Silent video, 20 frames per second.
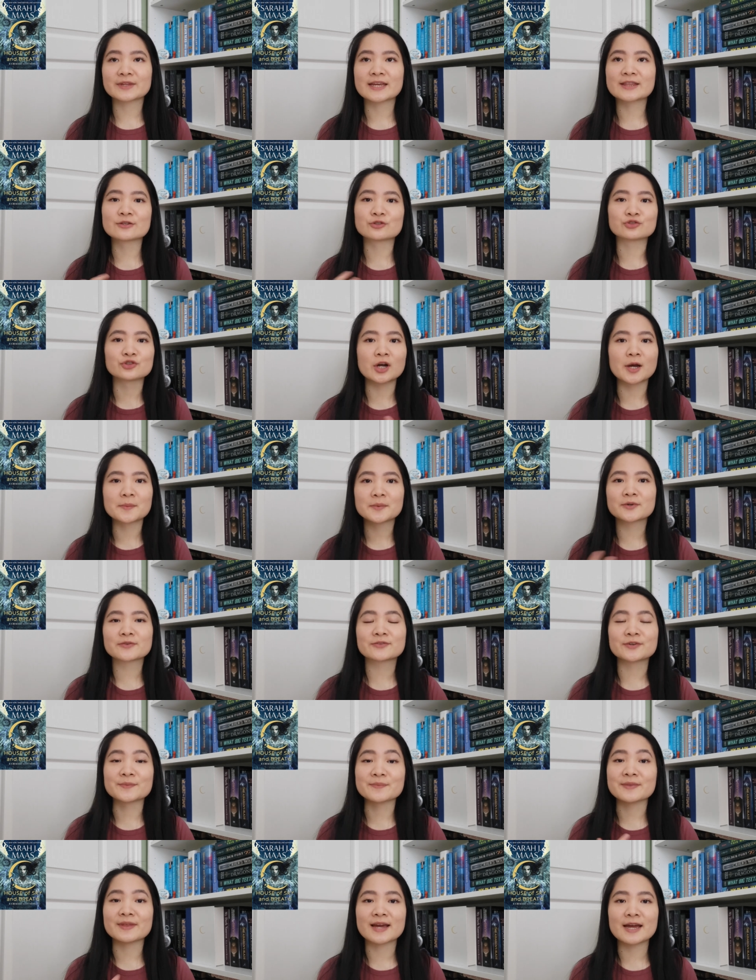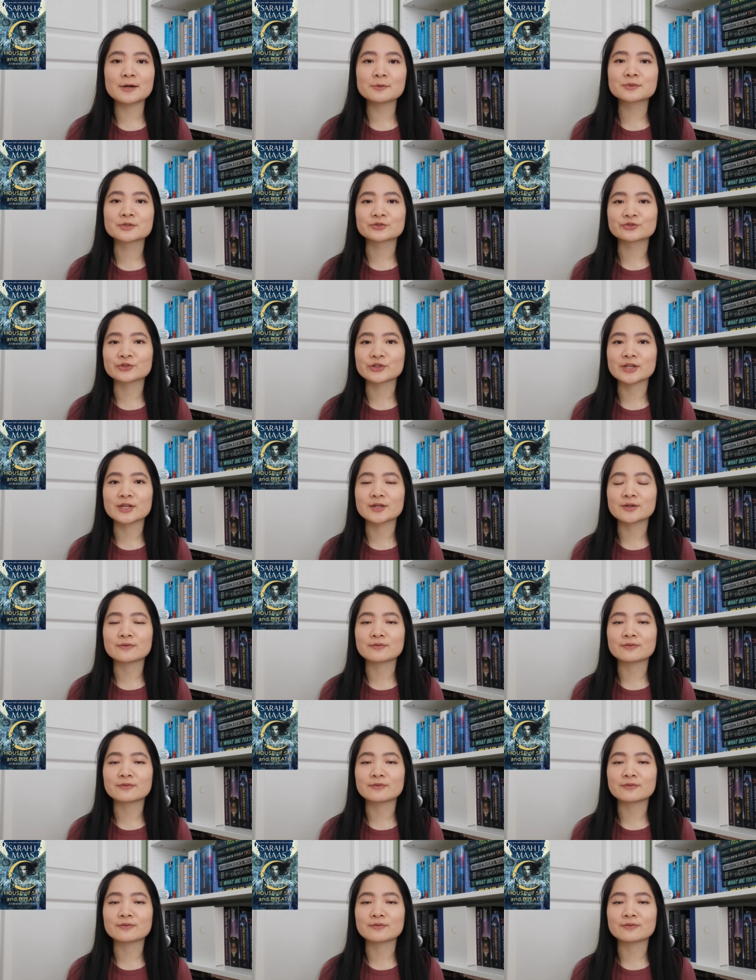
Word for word: And the drama from that was really